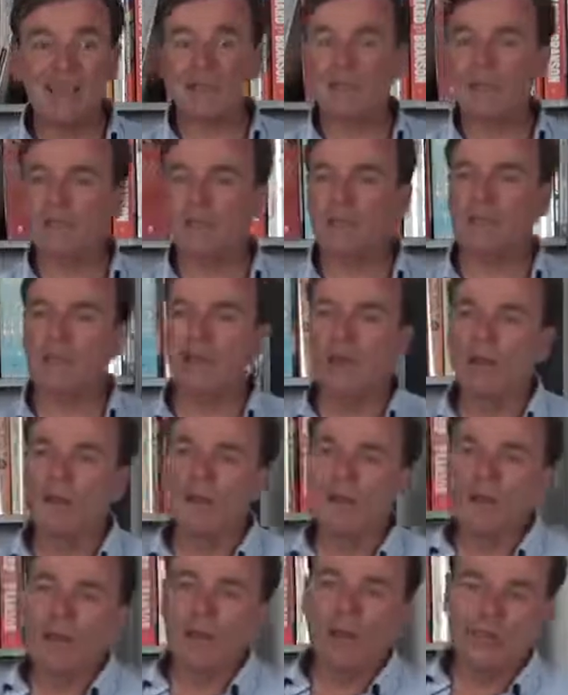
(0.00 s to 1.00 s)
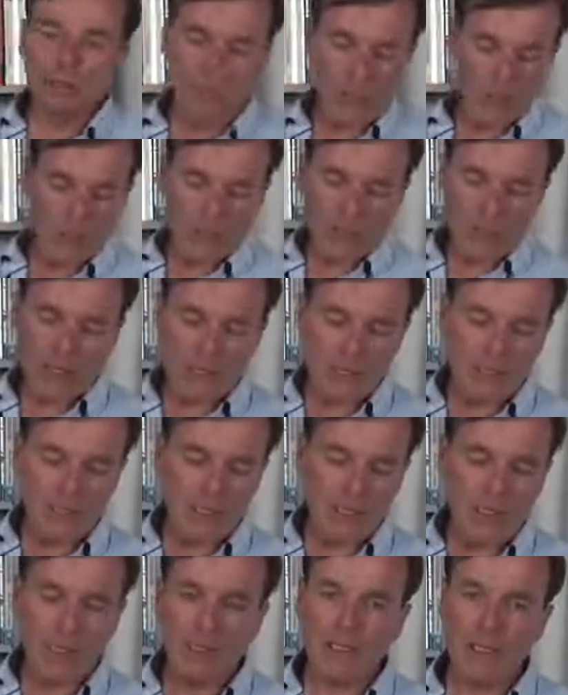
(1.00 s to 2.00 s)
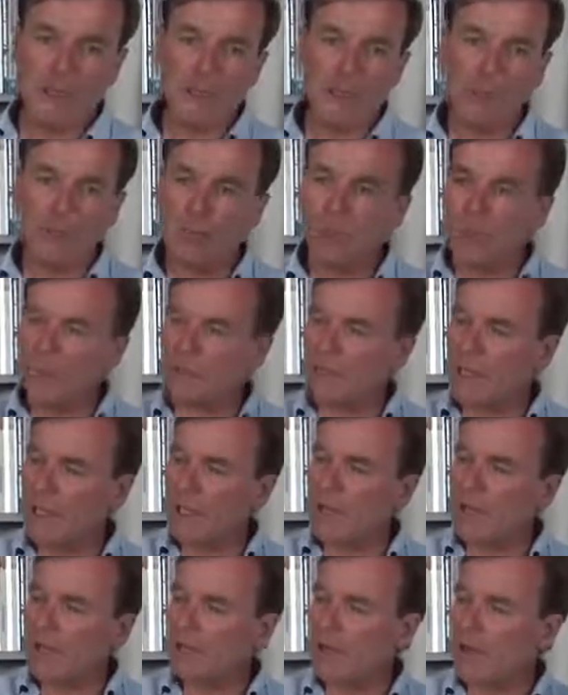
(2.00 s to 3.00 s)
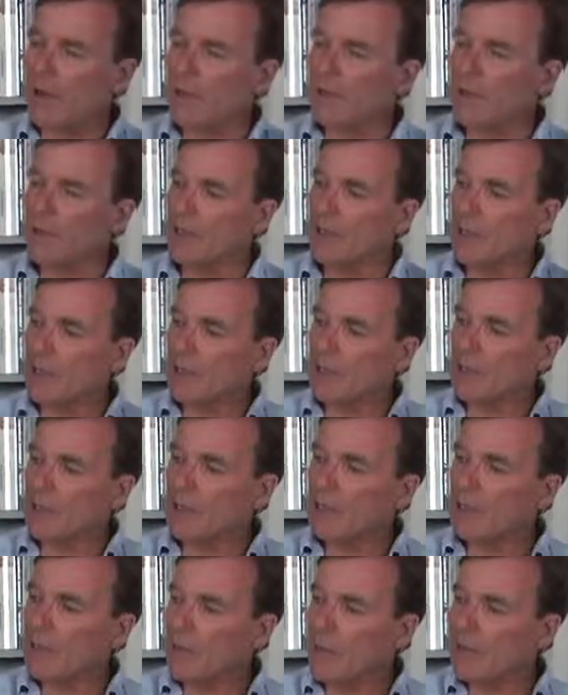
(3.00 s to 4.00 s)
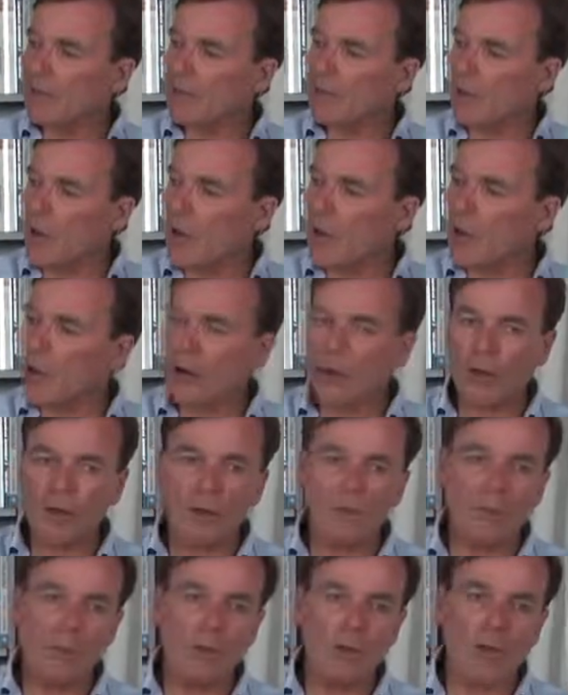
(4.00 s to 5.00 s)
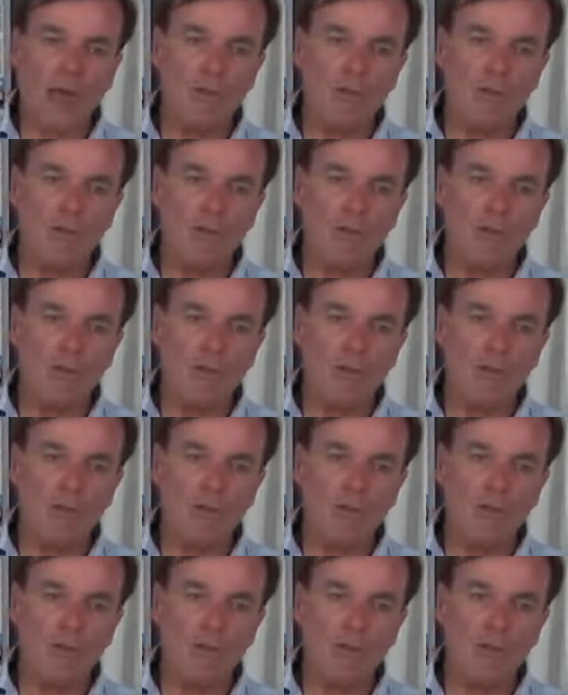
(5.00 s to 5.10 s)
to him, said, we don't see in your books here, in your, in your thing, you don't have a line item for